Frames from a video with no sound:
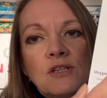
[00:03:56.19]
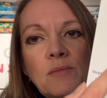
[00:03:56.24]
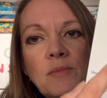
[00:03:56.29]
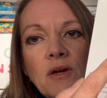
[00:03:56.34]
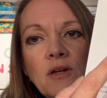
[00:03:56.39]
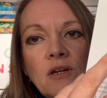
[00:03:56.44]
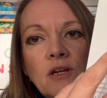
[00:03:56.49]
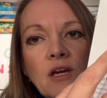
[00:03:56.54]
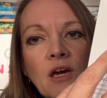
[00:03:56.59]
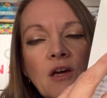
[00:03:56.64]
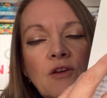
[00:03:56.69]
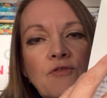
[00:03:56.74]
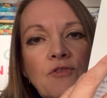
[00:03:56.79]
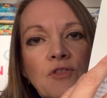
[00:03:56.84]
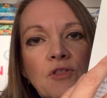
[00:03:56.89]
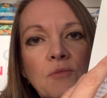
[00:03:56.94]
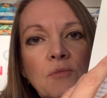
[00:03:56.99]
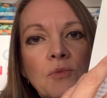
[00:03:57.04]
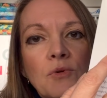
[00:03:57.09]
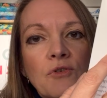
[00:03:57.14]
I'm going to go
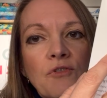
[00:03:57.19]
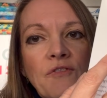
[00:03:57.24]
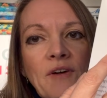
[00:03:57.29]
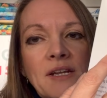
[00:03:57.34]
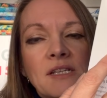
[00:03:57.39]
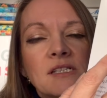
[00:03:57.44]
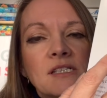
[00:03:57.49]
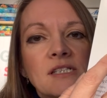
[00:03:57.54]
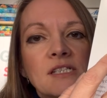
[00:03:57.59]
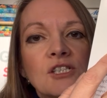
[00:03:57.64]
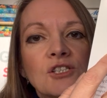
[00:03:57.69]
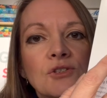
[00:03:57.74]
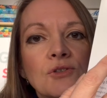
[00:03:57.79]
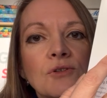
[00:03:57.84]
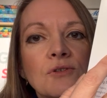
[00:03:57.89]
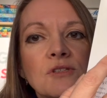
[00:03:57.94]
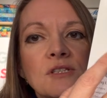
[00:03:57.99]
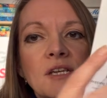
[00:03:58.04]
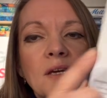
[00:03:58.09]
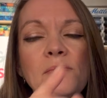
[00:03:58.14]
for the more fancy
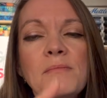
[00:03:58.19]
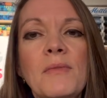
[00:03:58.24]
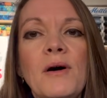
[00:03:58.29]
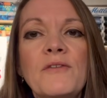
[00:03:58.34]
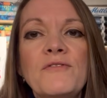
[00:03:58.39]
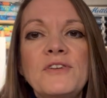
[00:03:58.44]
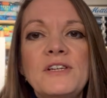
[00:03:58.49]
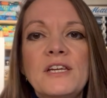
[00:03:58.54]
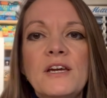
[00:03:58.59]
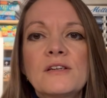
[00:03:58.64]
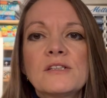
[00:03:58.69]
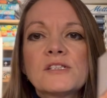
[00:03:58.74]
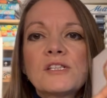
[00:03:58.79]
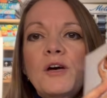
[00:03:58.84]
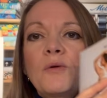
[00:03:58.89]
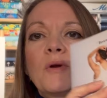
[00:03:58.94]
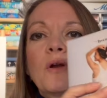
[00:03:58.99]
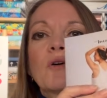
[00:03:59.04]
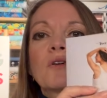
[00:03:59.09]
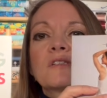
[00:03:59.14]
shorts in my video
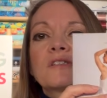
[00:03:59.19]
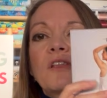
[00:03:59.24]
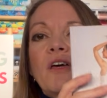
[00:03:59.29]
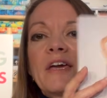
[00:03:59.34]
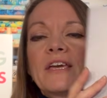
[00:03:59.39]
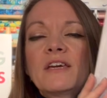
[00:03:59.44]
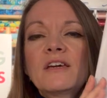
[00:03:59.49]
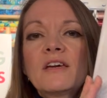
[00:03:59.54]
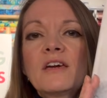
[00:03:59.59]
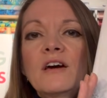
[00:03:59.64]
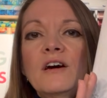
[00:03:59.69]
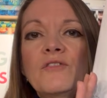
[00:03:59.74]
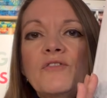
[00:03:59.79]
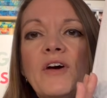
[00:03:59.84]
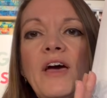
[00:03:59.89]
sew along so that I can cover